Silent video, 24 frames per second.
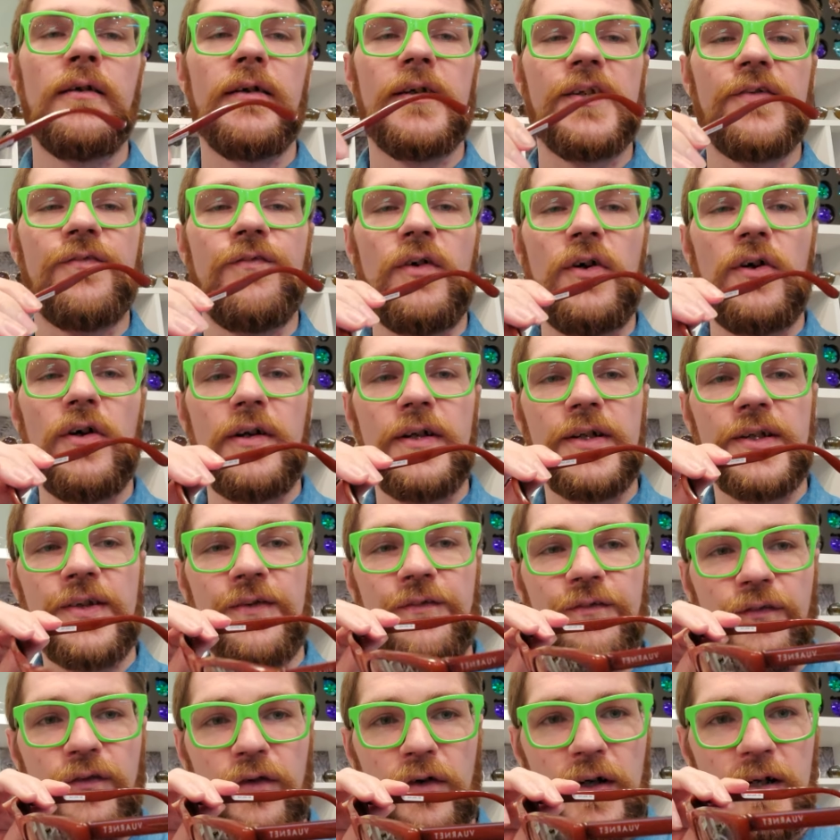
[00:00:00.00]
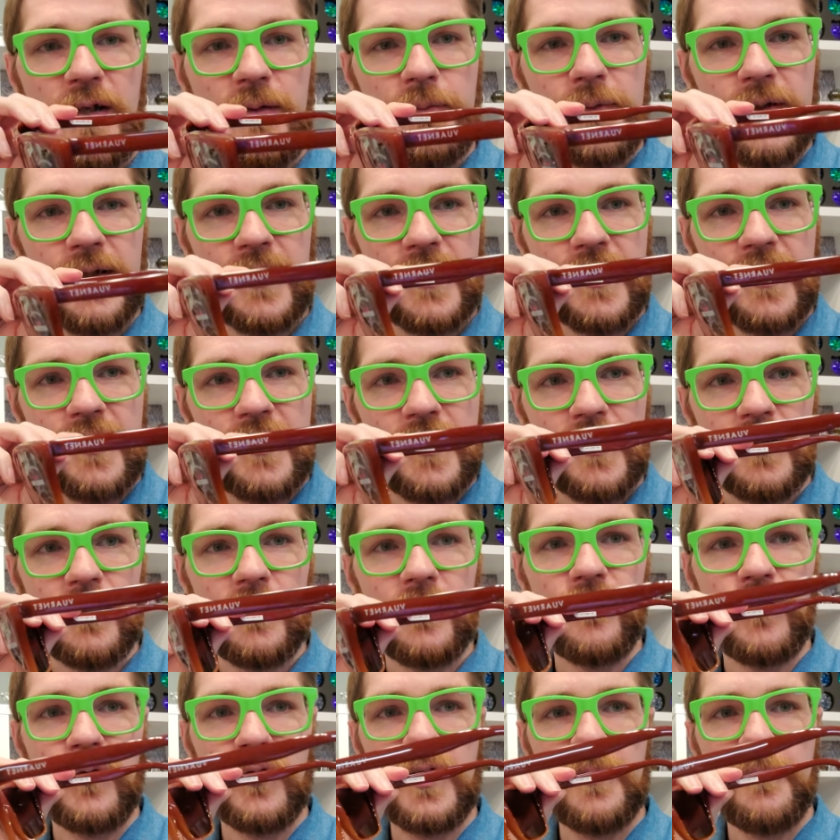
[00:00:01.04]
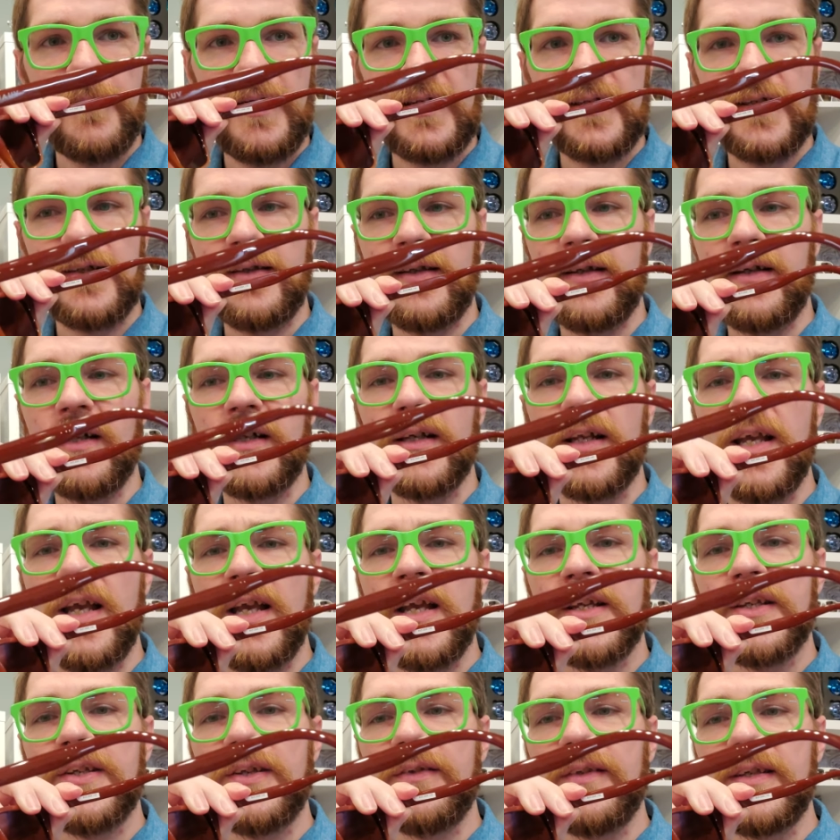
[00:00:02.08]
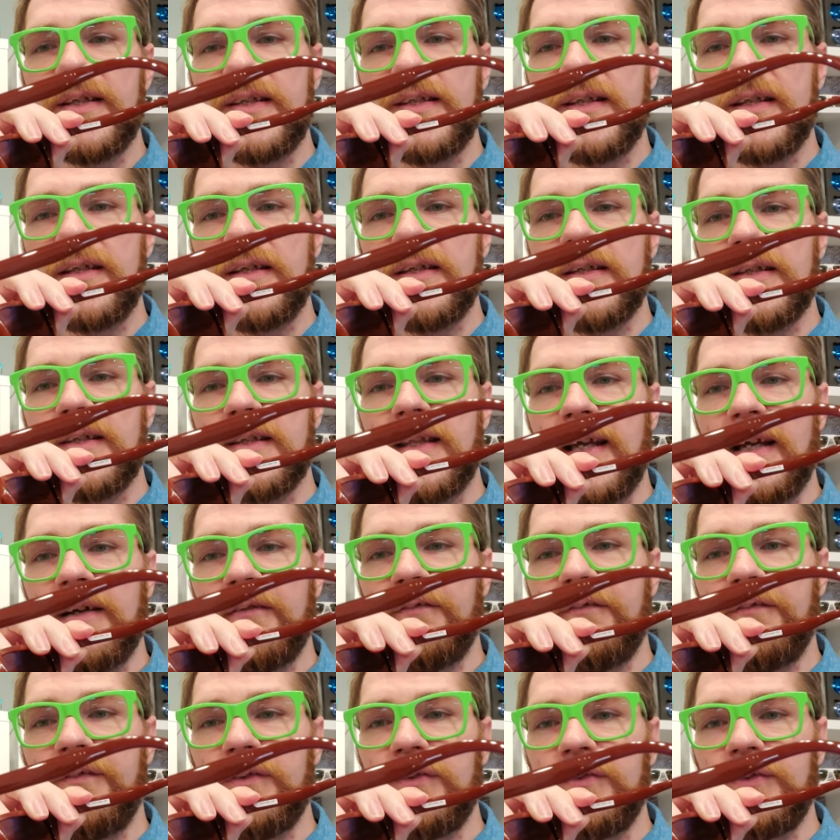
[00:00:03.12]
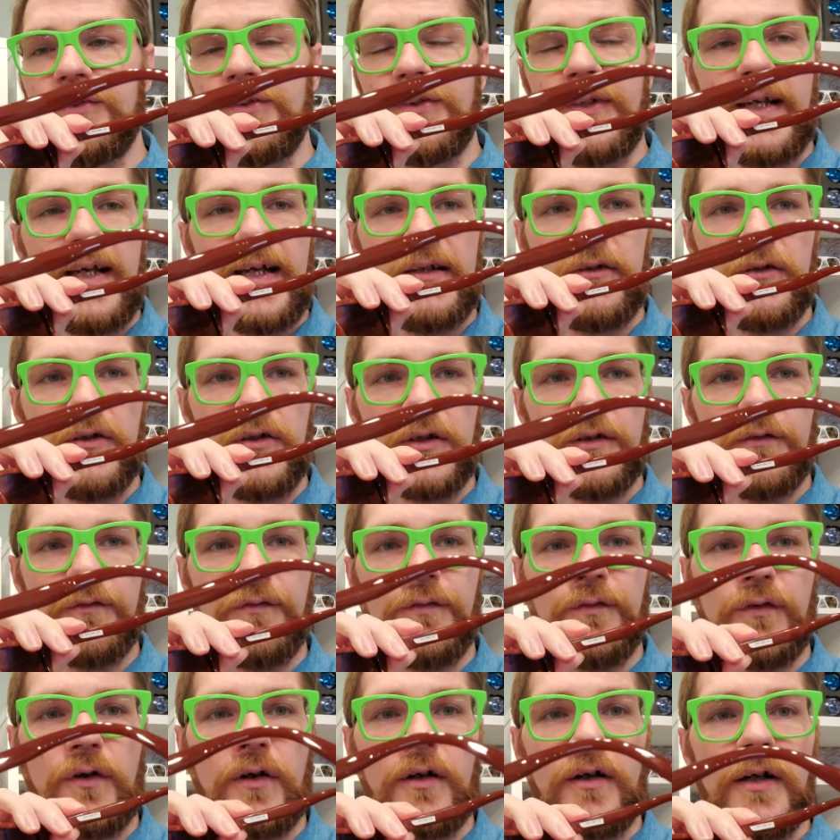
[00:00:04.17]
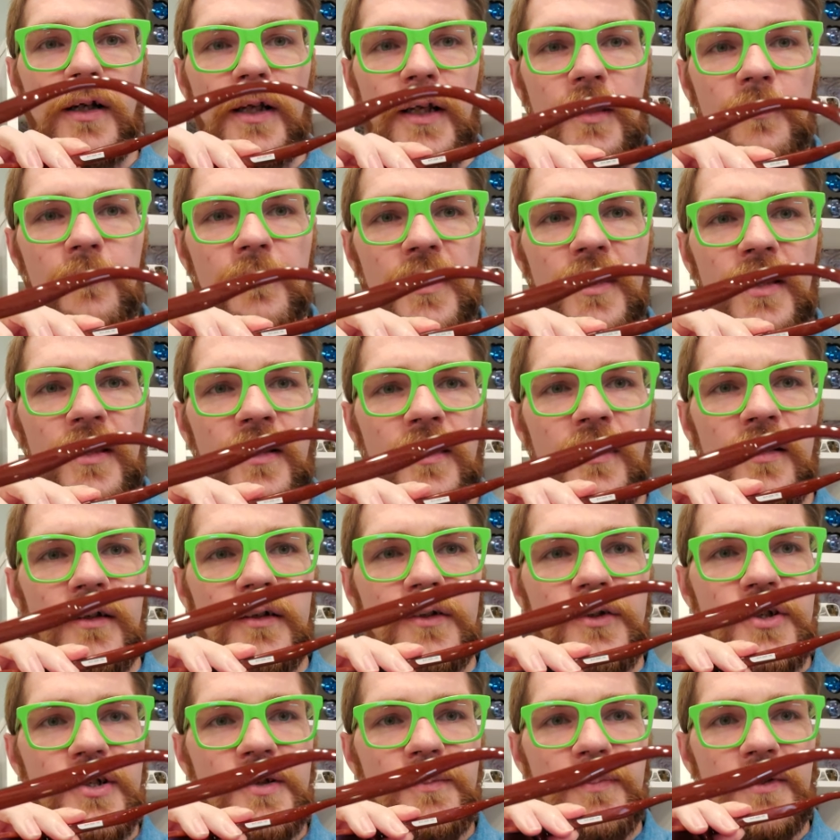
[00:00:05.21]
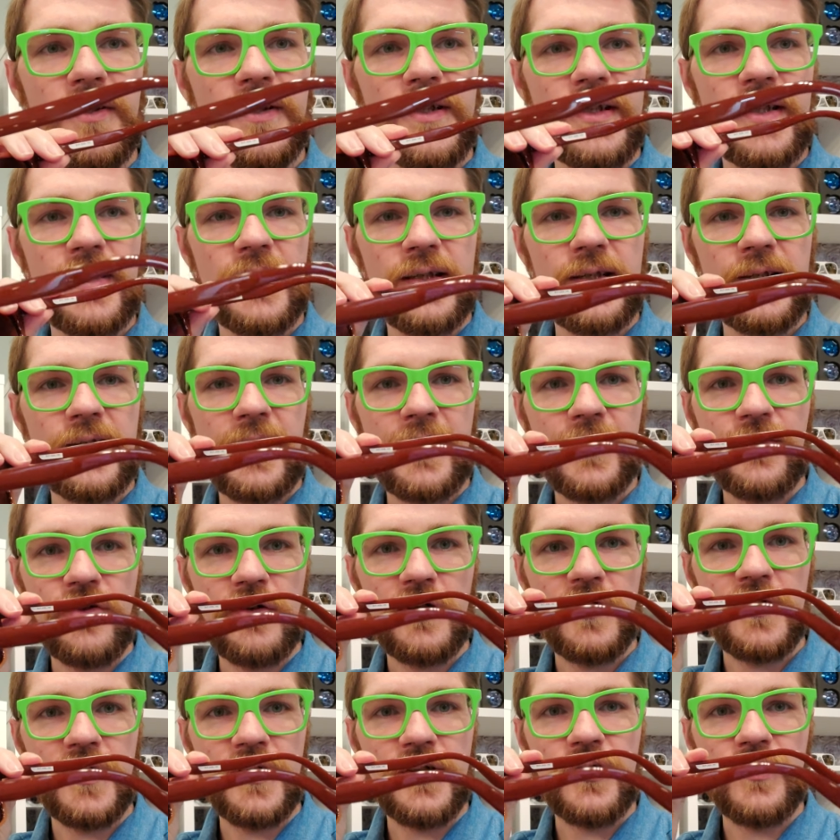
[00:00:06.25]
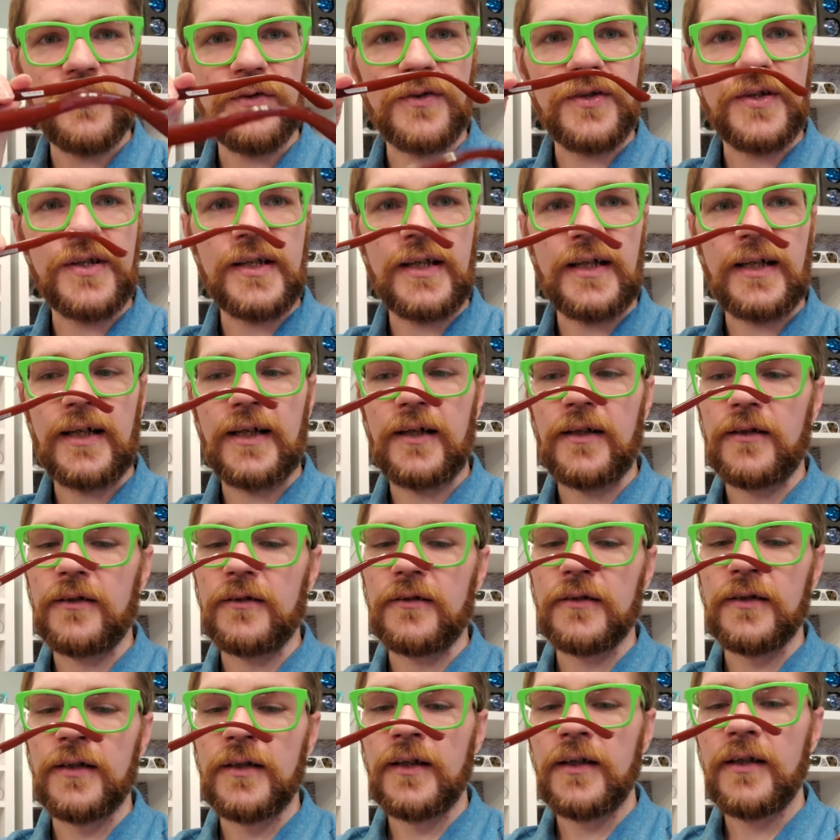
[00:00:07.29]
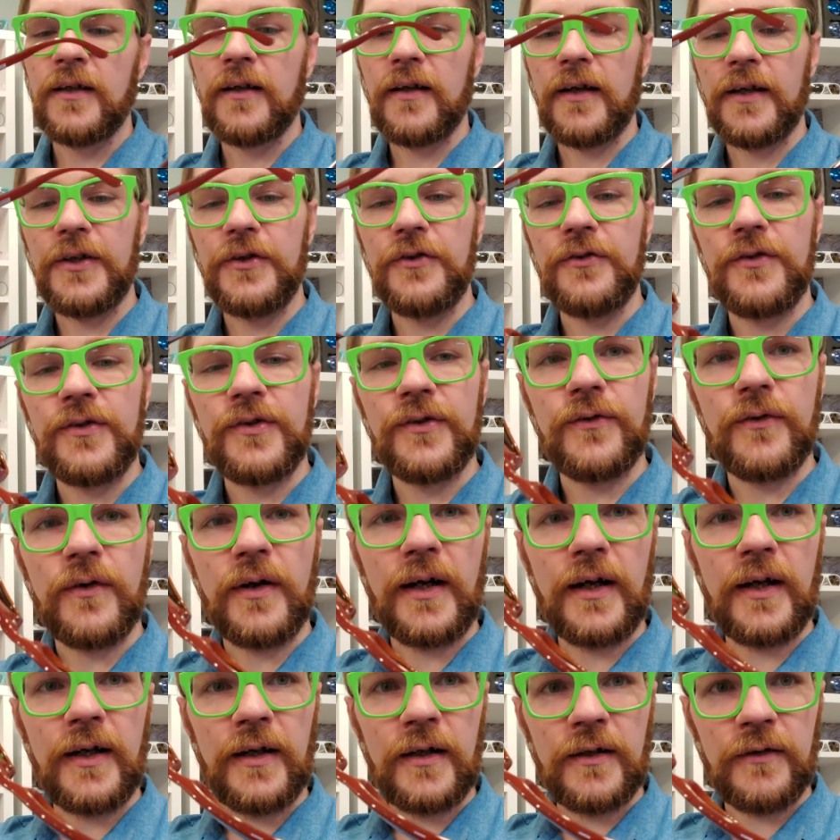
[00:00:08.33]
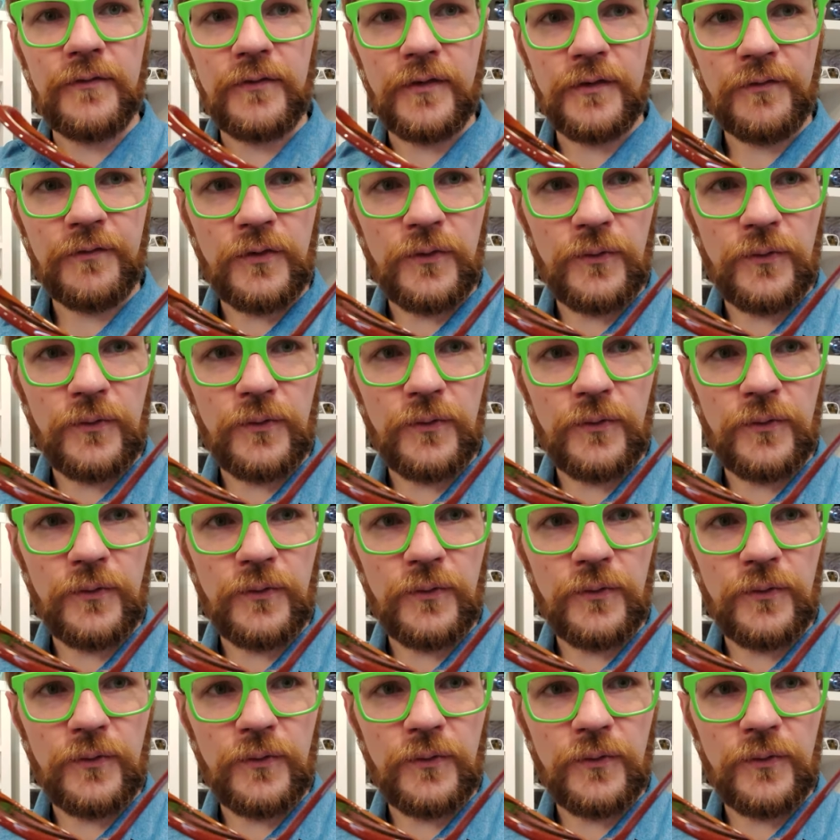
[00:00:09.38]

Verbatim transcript: As far as the frame itself, we'll get back to that. So this is that full nylon frame, just because it is that traditional style, and you do have, of